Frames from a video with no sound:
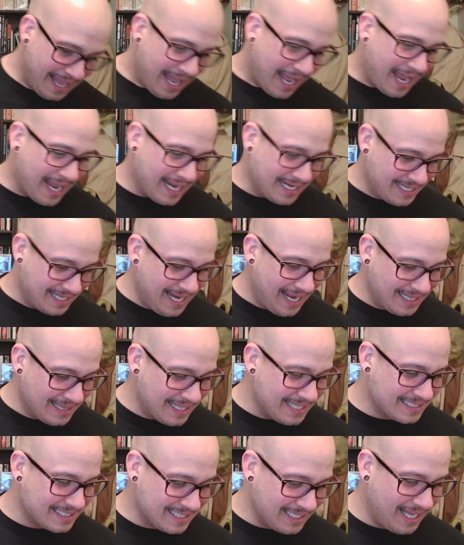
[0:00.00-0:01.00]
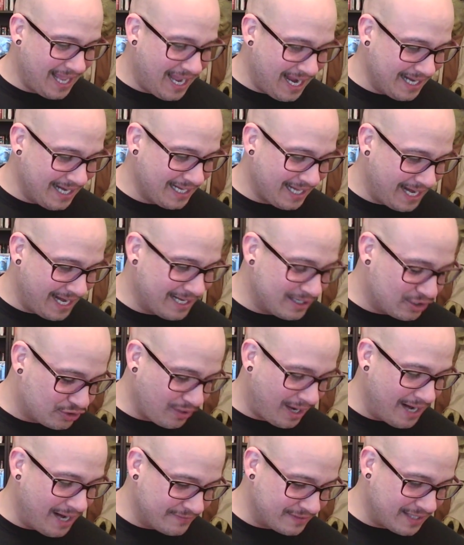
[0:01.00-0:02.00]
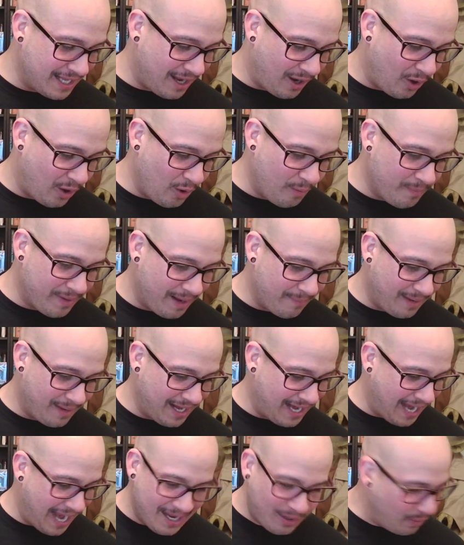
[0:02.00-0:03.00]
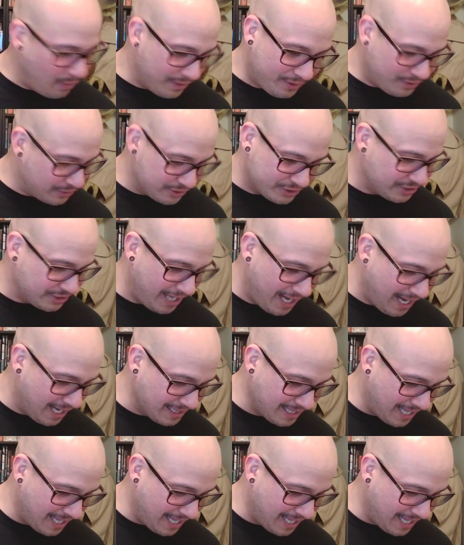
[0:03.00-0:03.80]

and, and this line like drives that home and I'm like, I don't understand